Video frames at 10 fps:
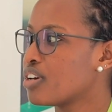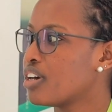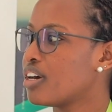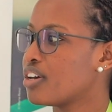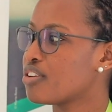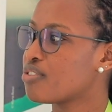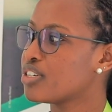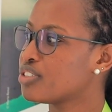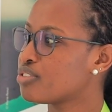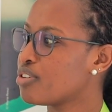your
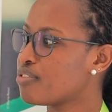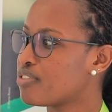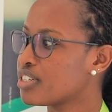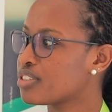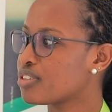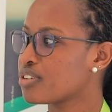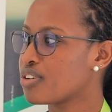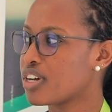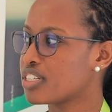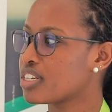Range Rover, so you
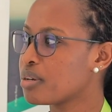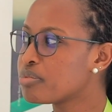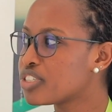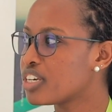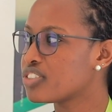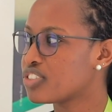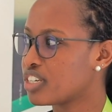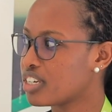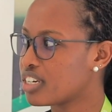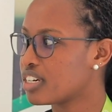can keep
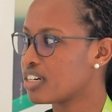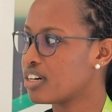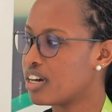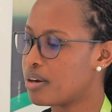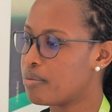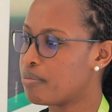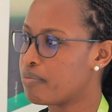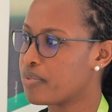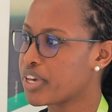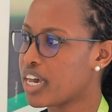changing
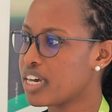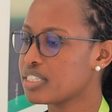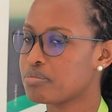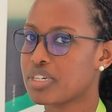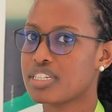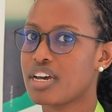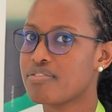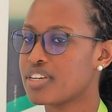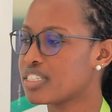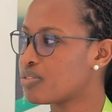cars, but
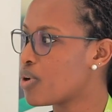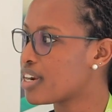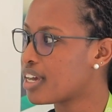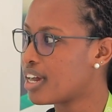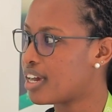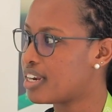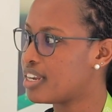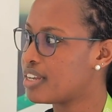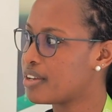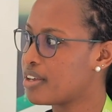have that one card
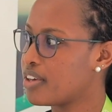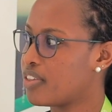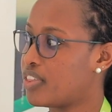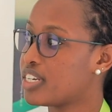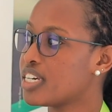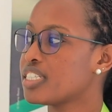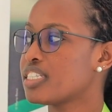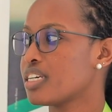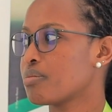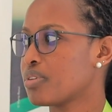that has
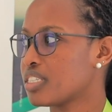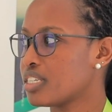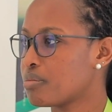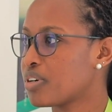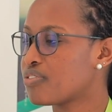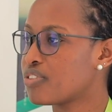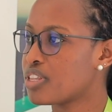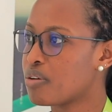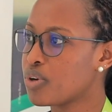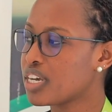10%. But for
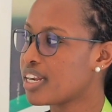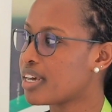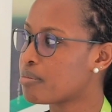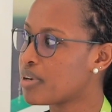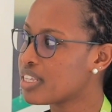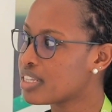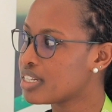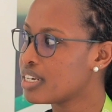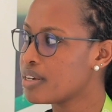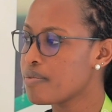the weekly and
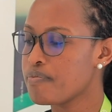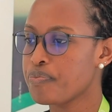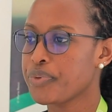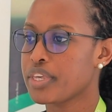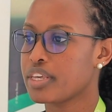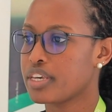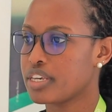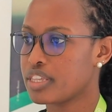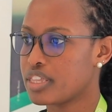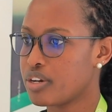monthly,
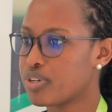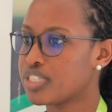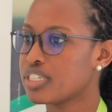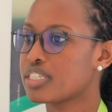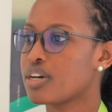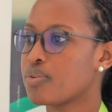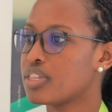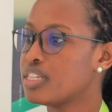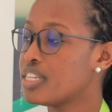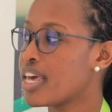they register
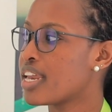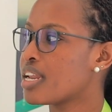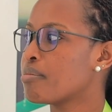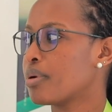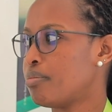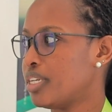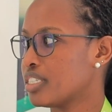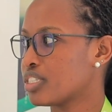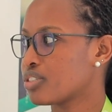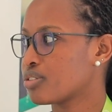with their number
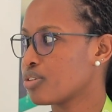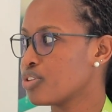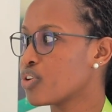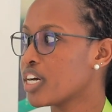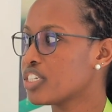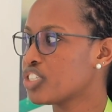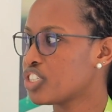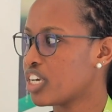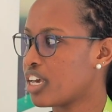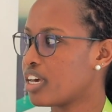plates, so you can't
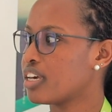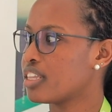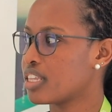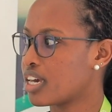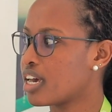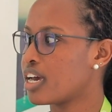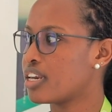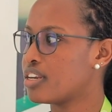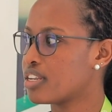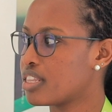share the
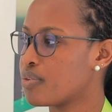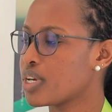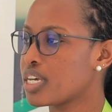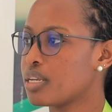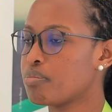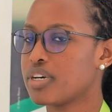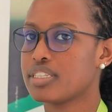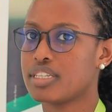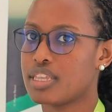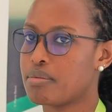card, the weekly
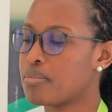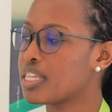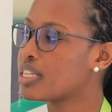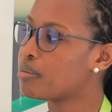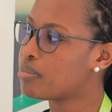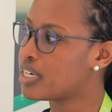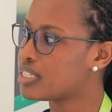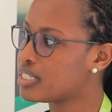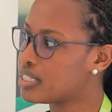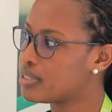pass and the monthly
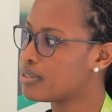pass.